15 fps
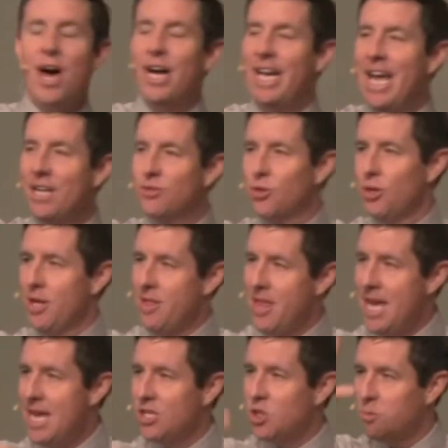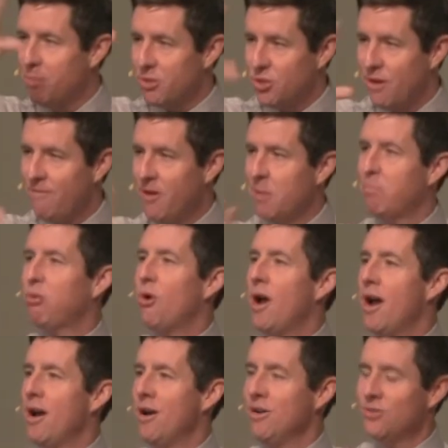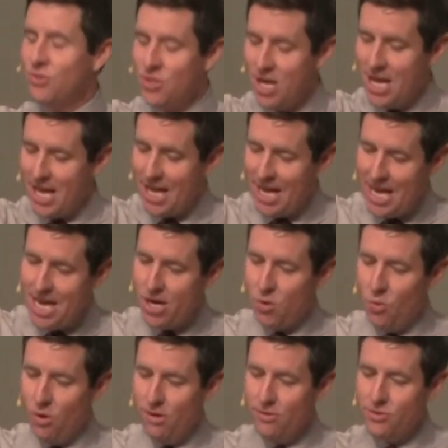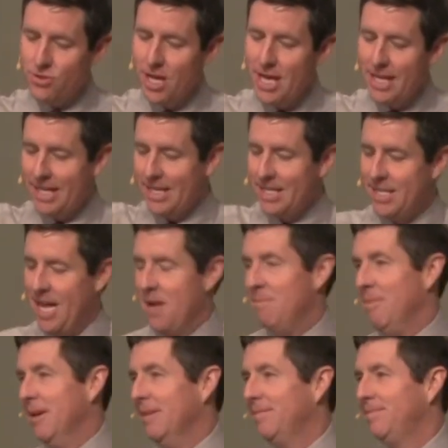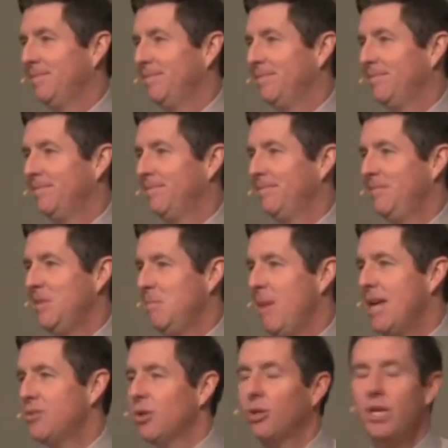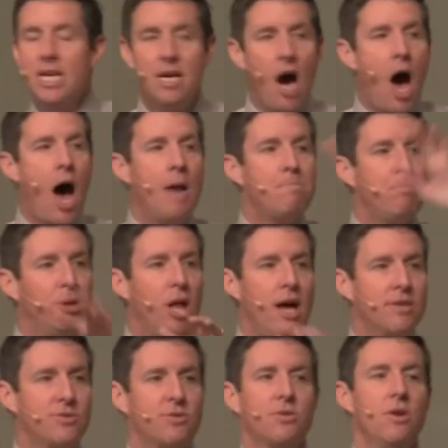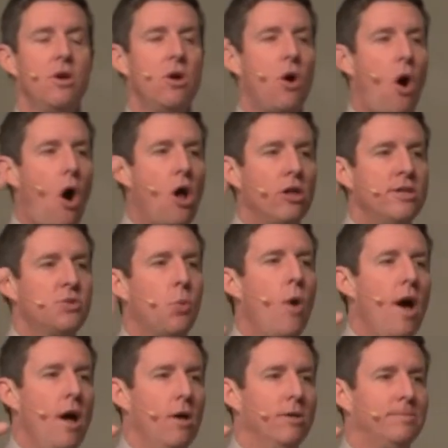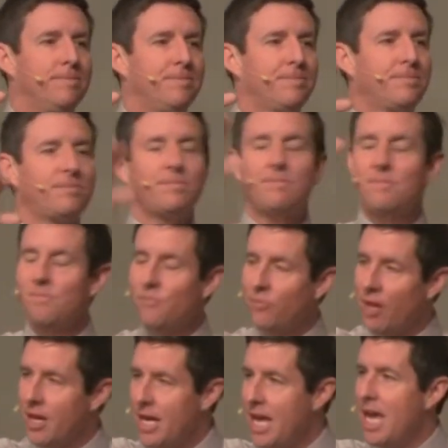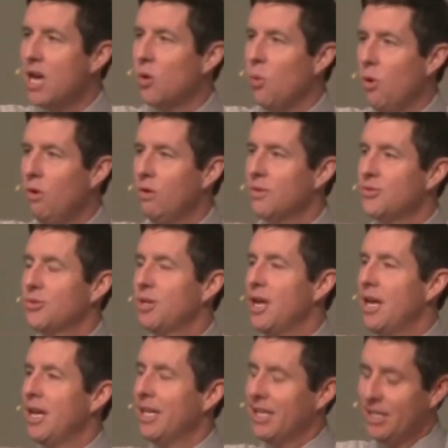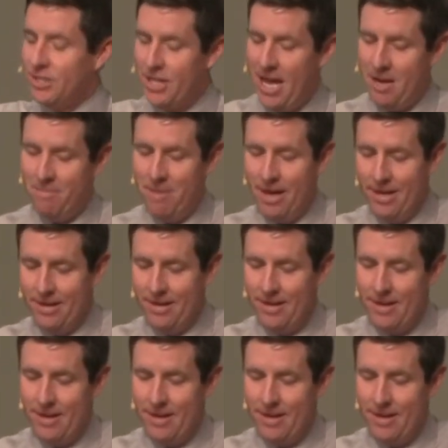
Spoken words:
an answer to these specific prayers equals contentment. Basically, God plus all is well equals contentment.